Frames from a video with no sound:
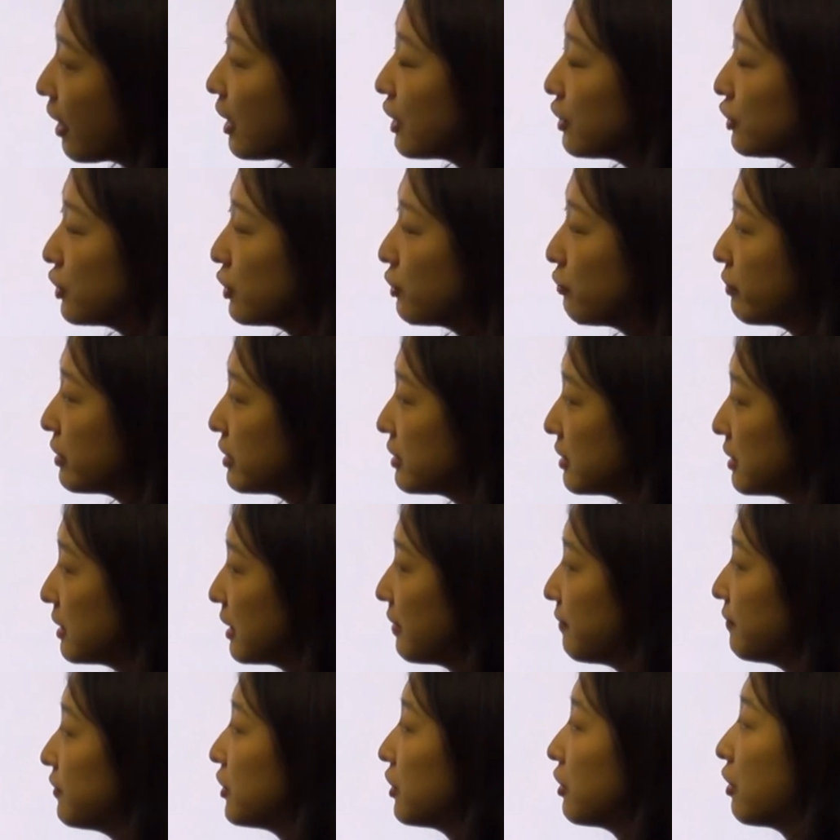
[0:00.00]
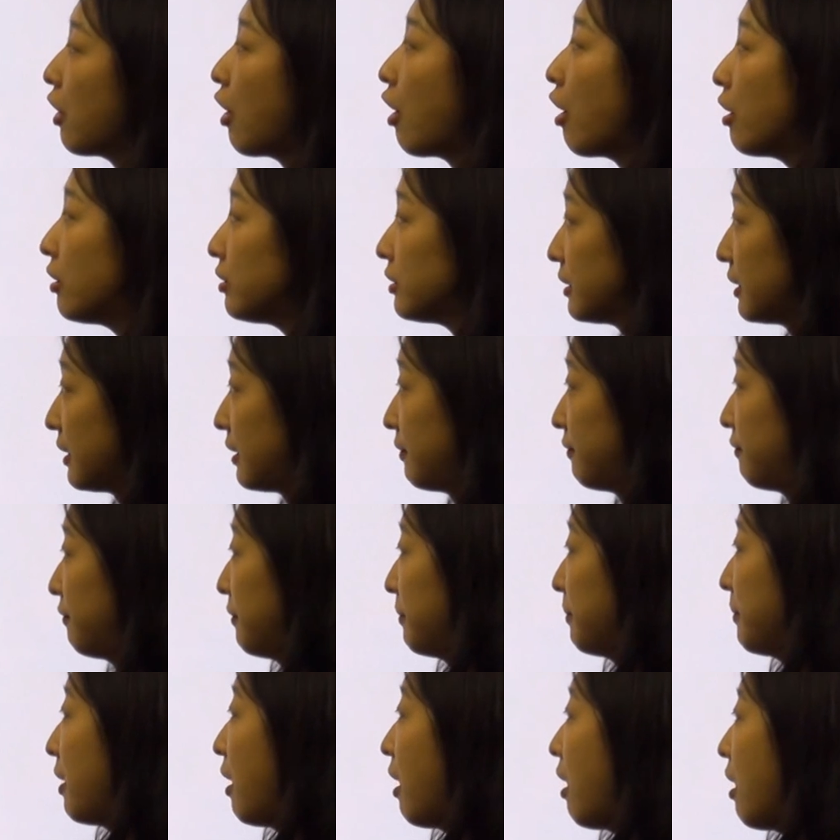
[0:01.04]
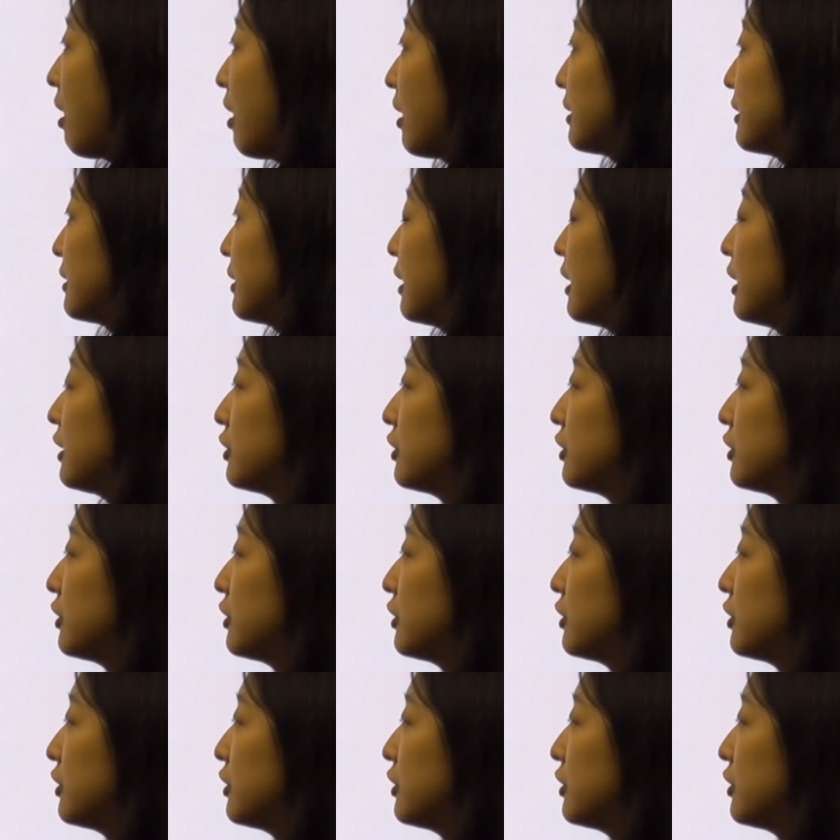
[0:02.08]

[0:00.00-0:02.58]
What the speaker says: she received a calling from God